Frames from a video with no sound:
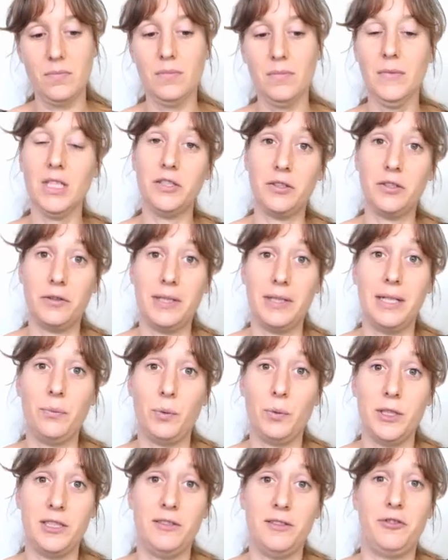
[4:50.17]
So that
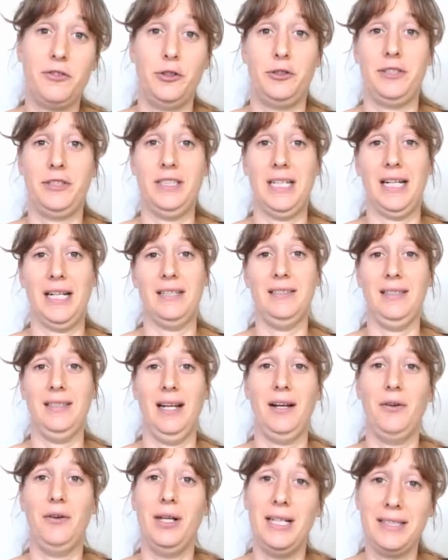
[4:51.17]
was the first test.
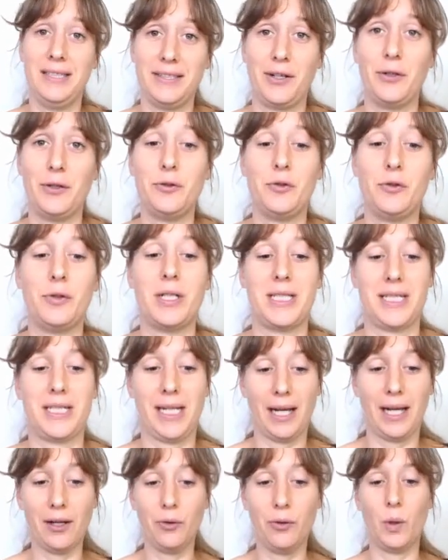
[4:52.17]
Now let's go to the
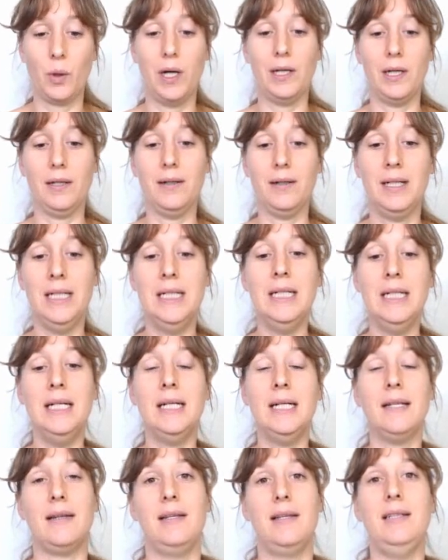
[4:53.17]
second one.
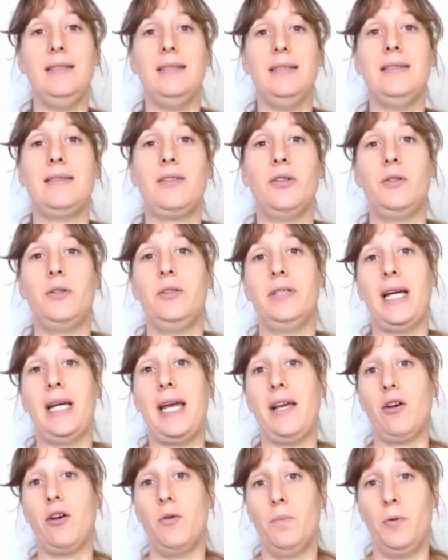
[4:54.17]
This is called
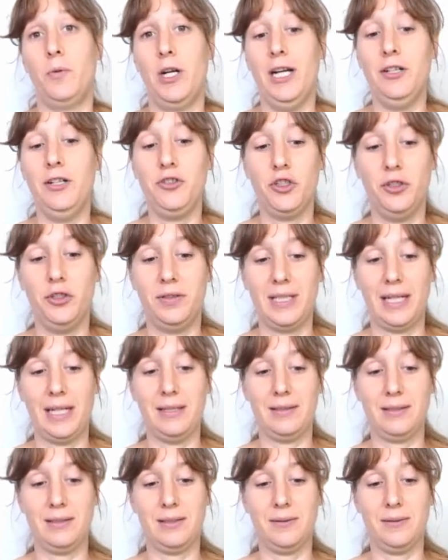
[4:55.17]
a comprehension
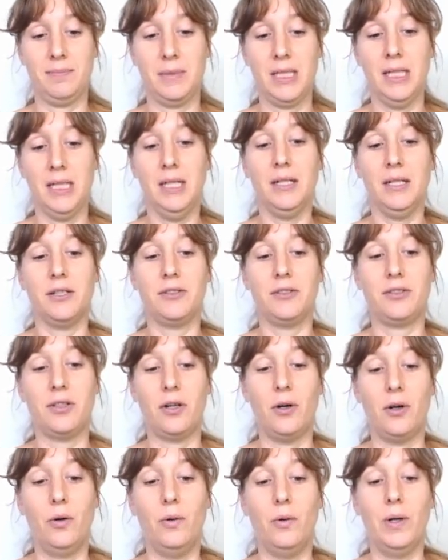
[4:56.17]
test.
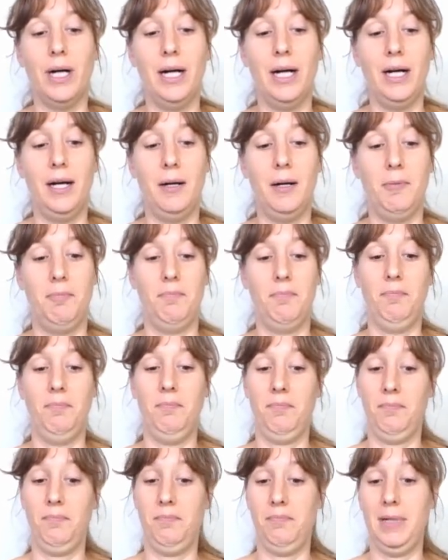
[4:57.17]
So
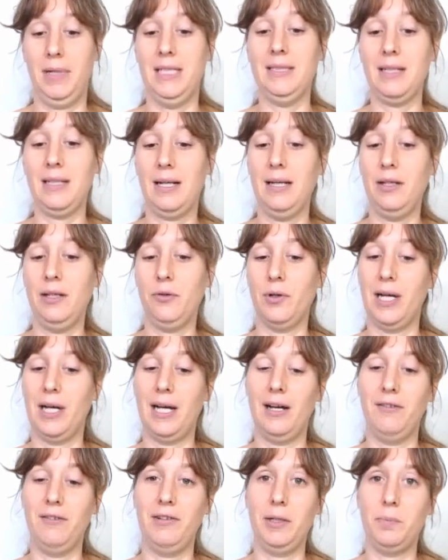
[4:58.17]
basically you
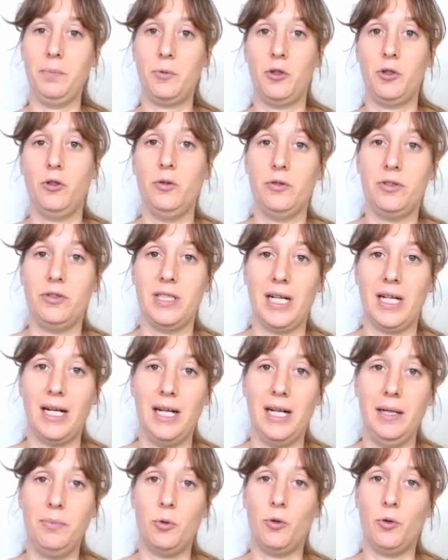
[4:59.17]
have a
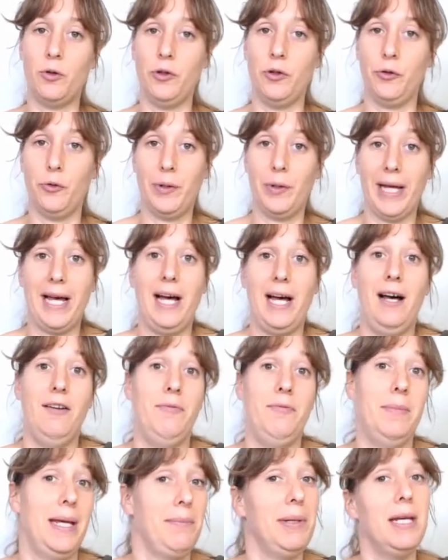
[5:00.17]
prototype, or you
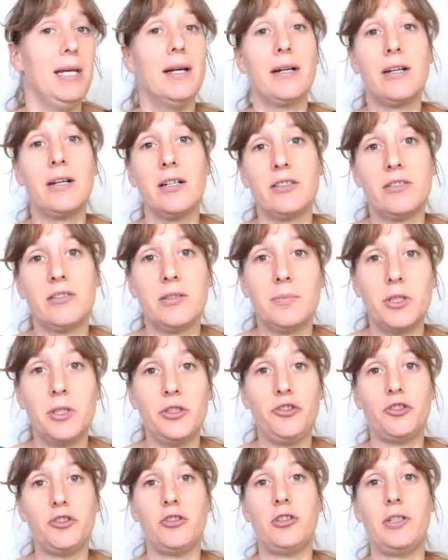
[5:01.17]
have maybe a customer
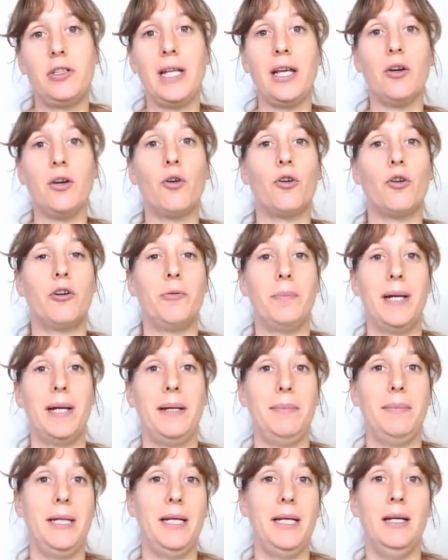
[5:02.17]
journey, or
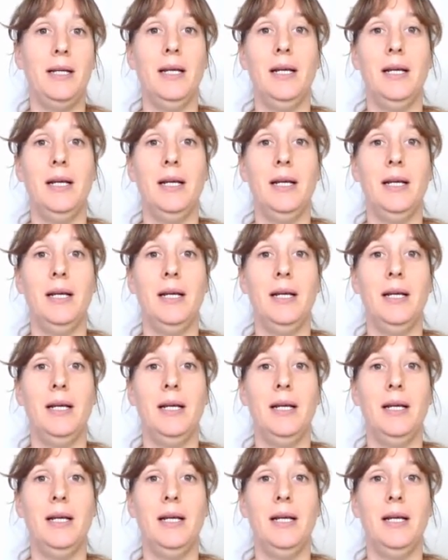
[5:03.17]
maybe